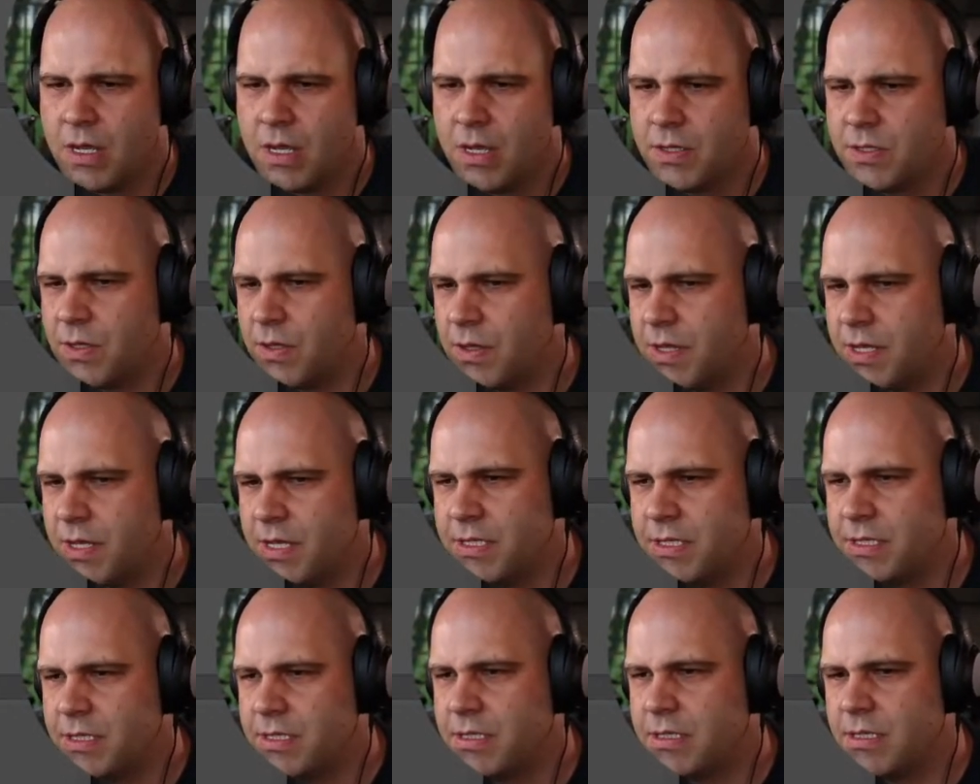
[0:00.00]
So
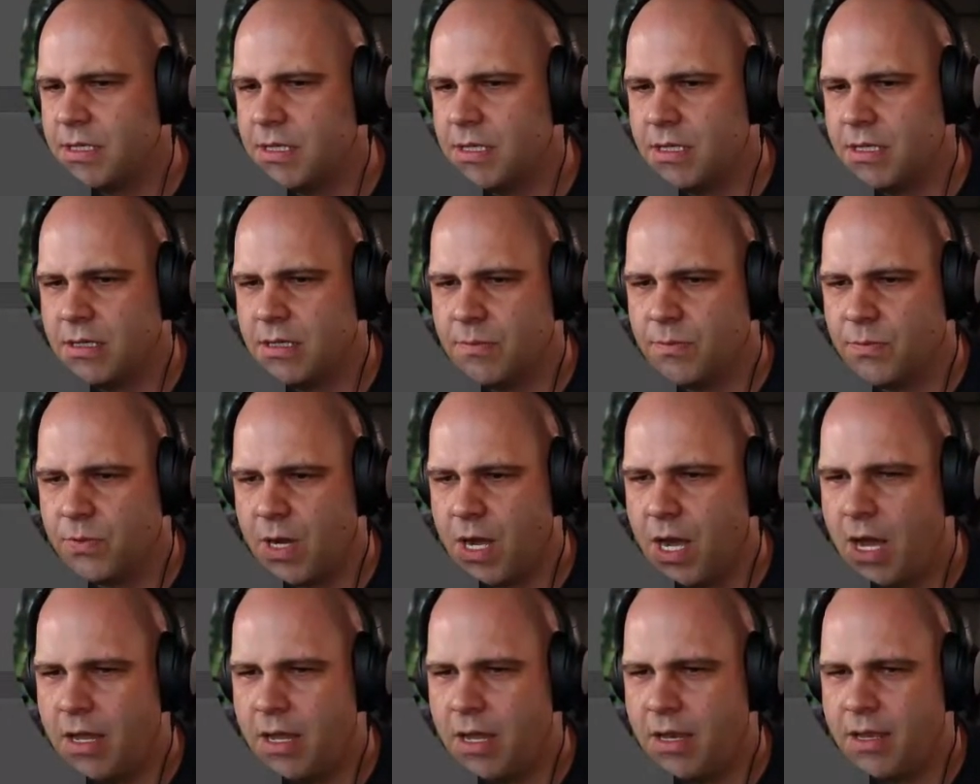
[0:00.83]
this
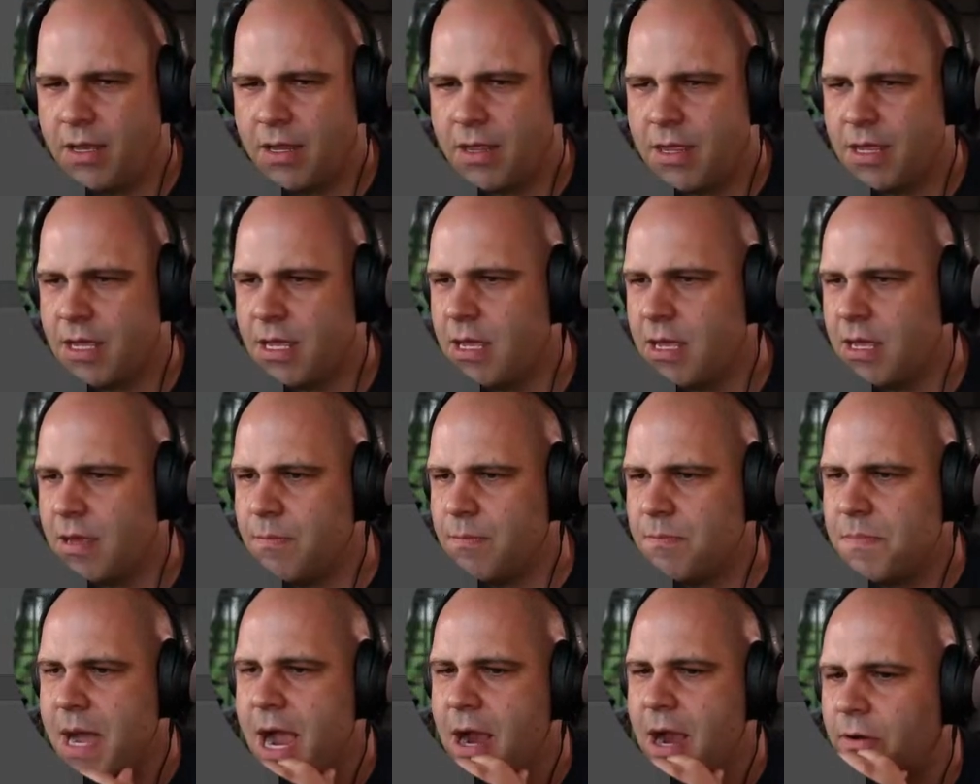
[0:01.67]
brought the
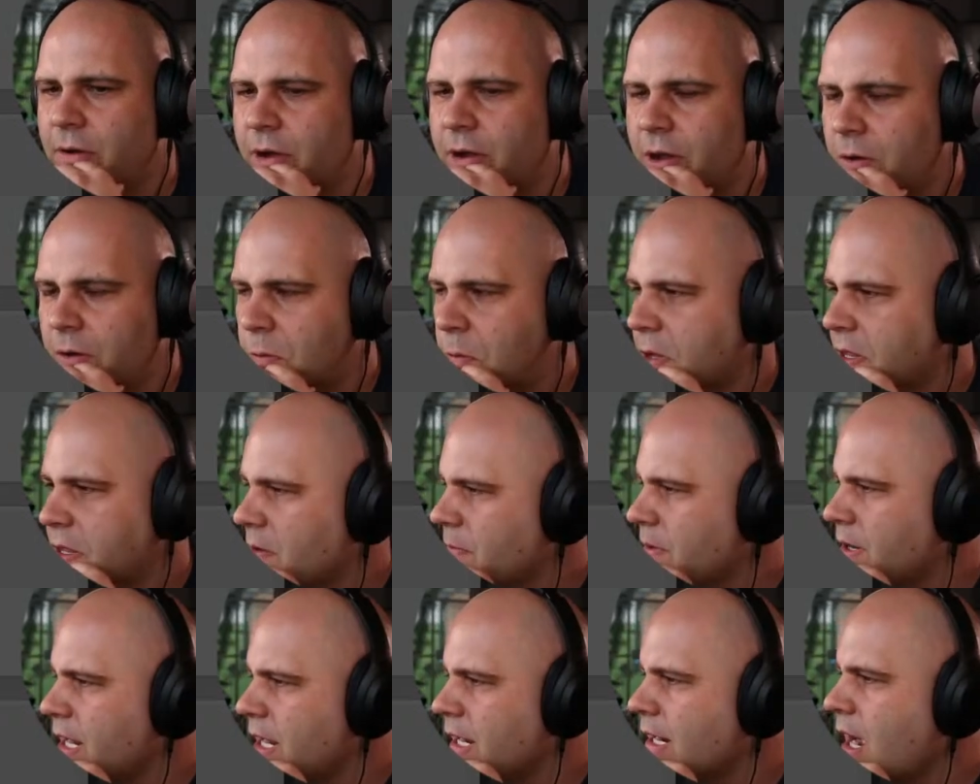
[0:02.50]
background with it
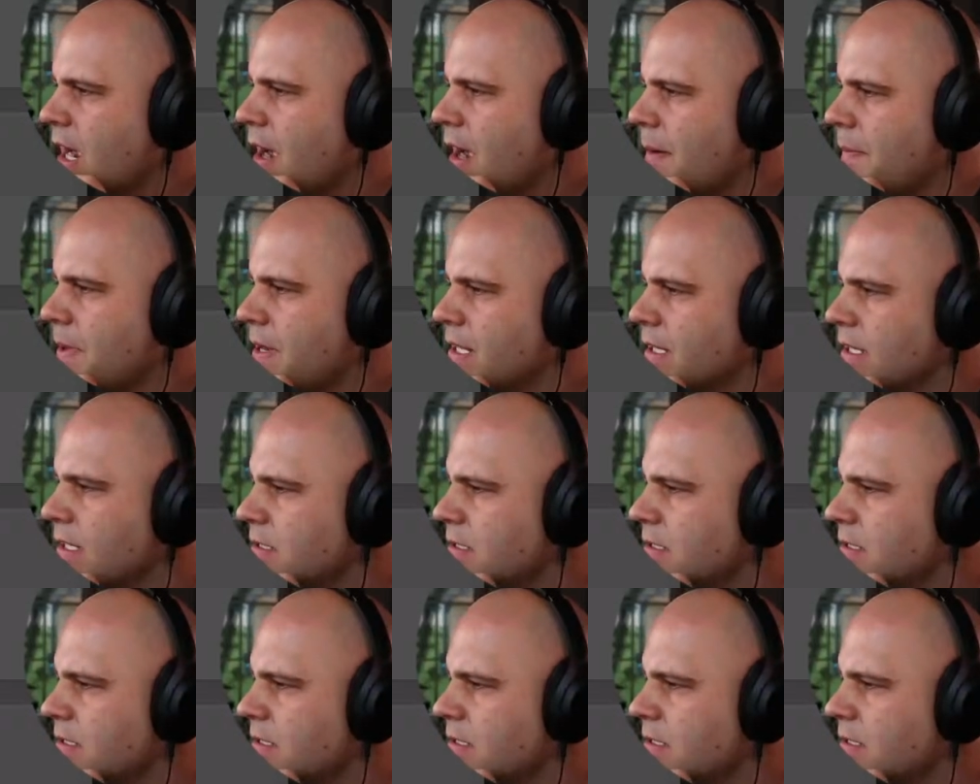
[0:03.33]
when I copied it.